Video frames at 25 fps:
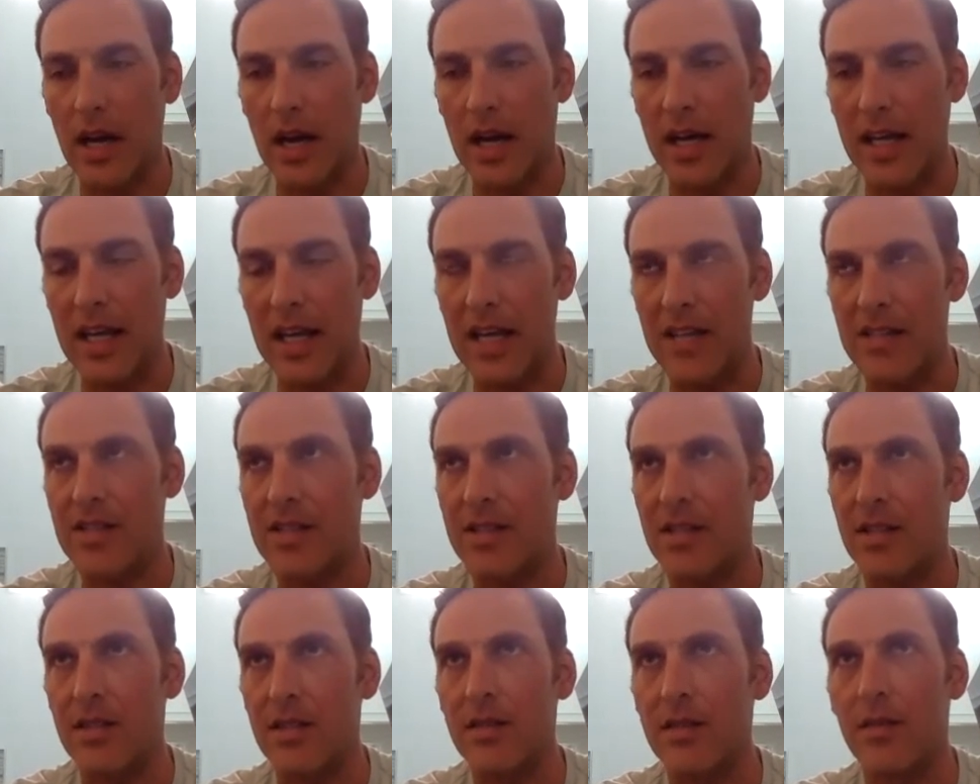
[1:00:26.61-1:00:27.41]
I
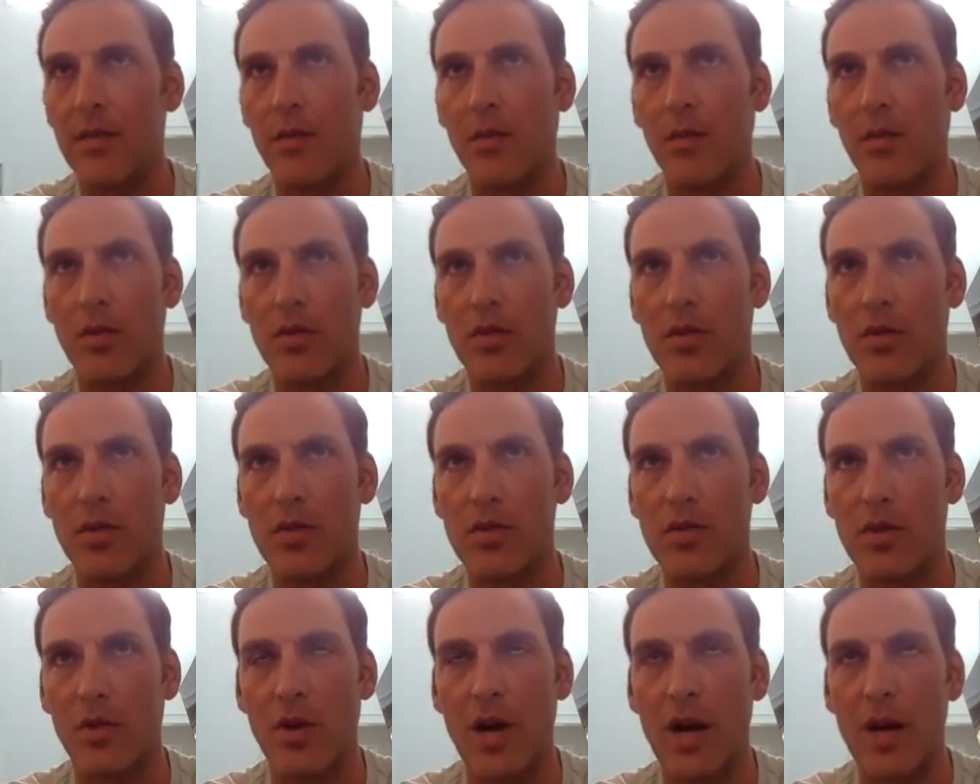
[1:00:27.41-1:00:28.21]
guess
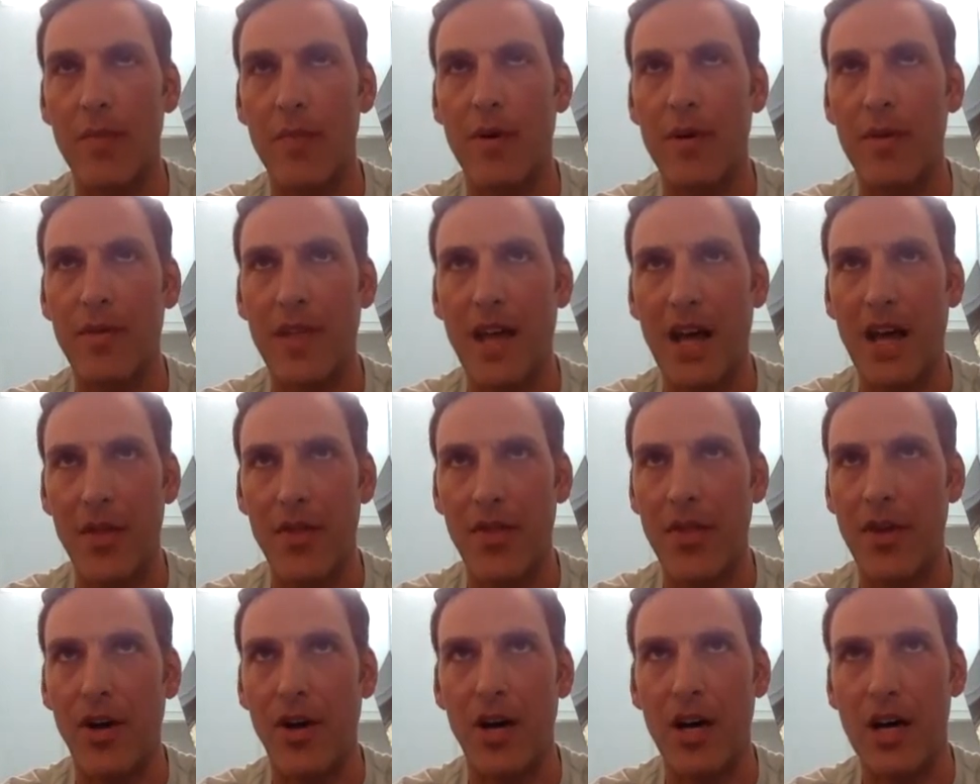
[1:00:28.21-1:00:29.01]
to wrap up
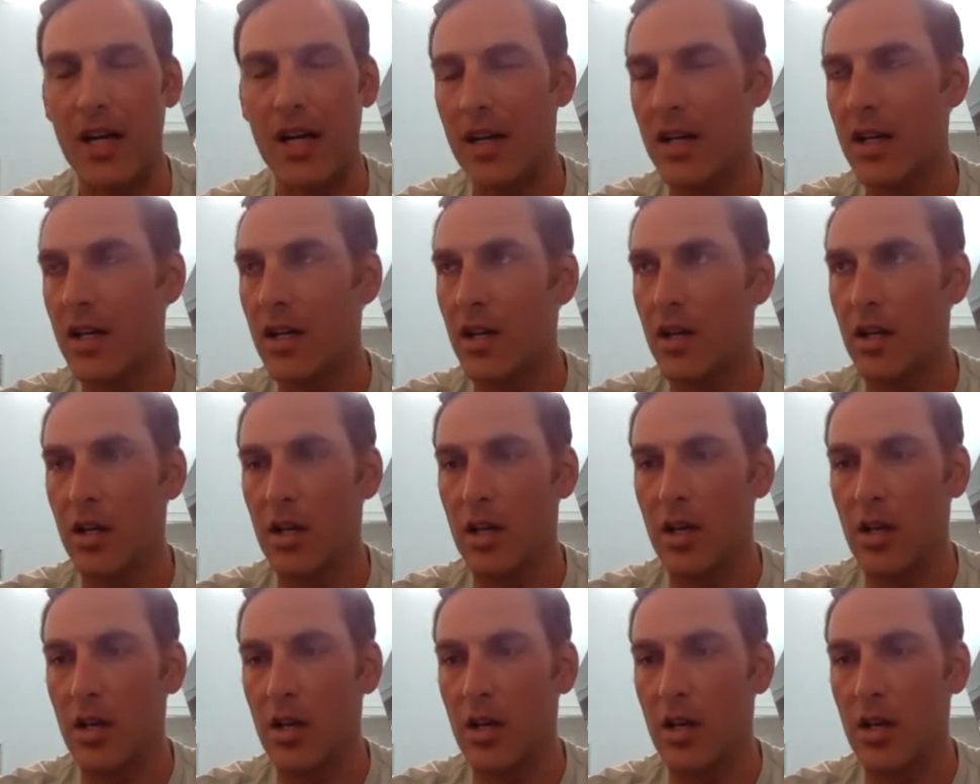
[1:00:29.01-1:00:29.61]
that thought,